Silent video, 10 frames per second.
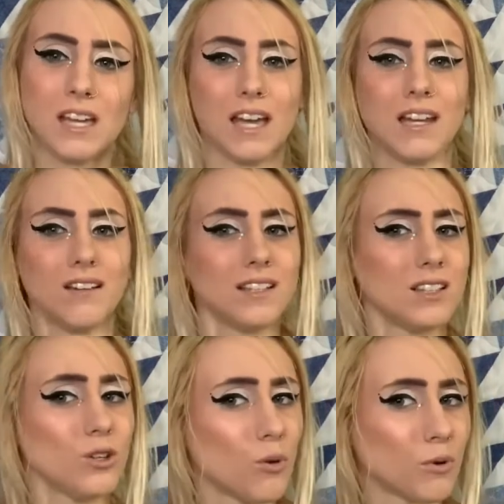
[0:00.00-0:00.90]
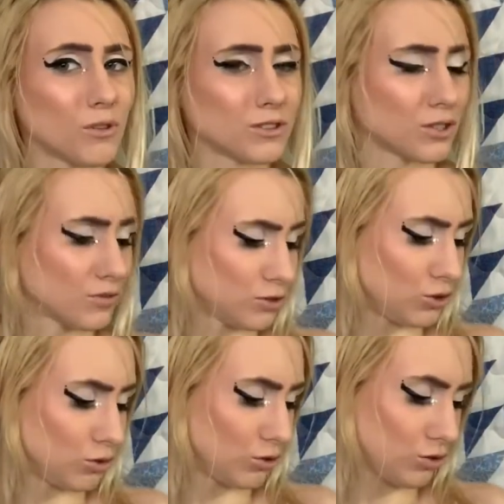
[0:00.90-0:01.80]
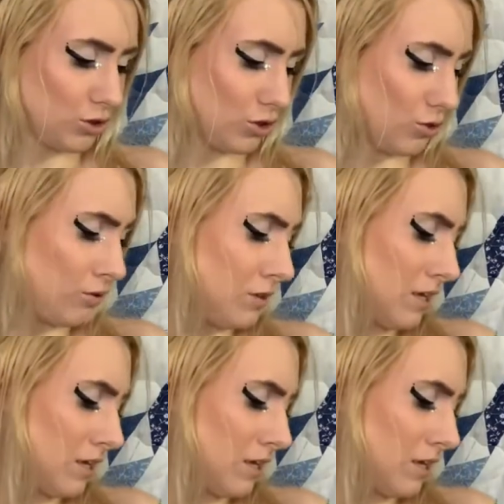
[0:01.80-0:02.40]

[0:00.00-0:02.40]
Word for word: And I like that you can wear this off the shoulder too.